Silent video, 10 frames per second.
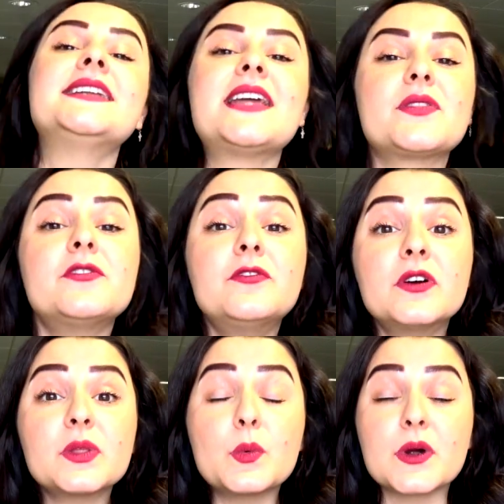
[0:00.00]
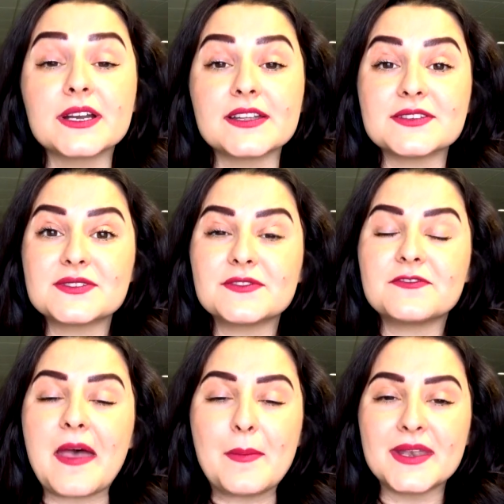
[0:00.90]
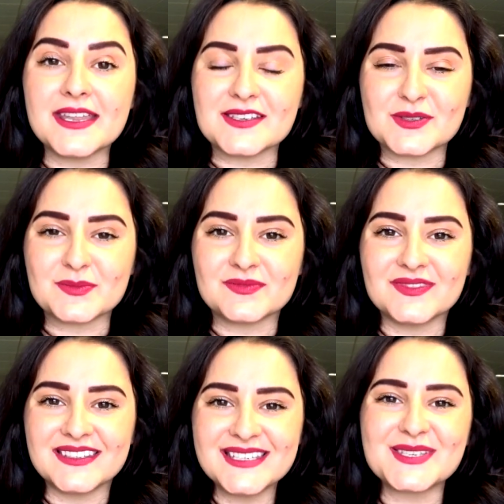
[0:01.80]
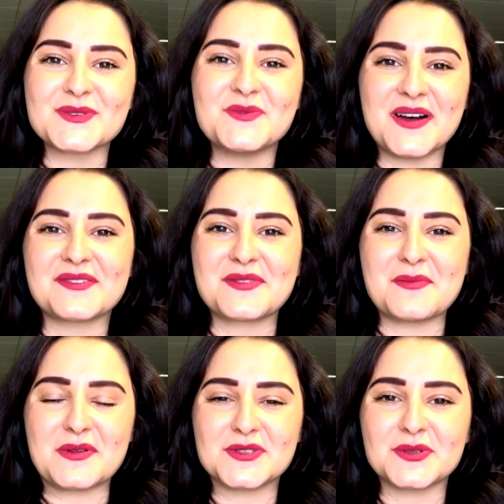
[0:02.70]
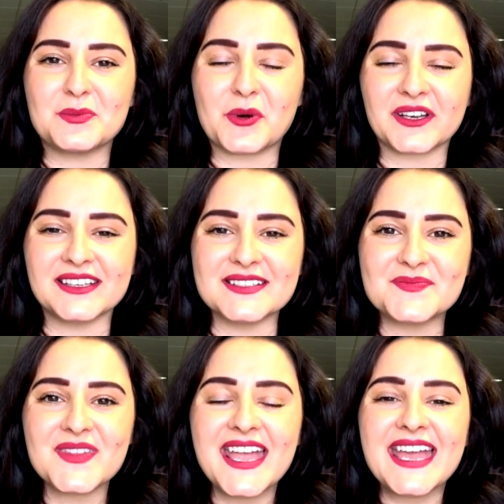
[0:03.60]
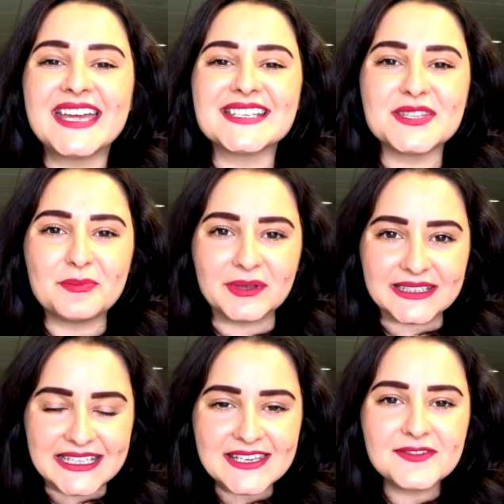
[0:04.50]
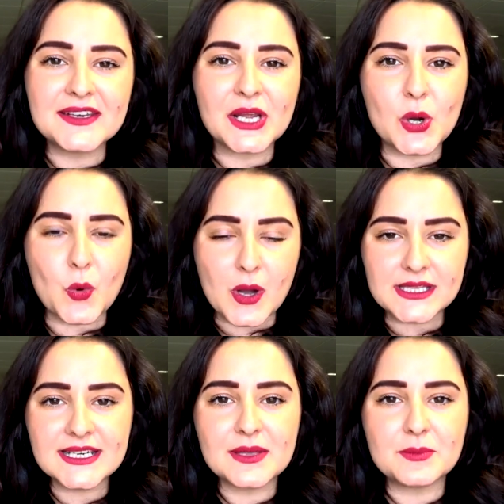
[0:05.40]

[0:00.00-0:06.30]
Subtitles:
Now the fourth word is feminism. This is one of the most important. It's the belief in equality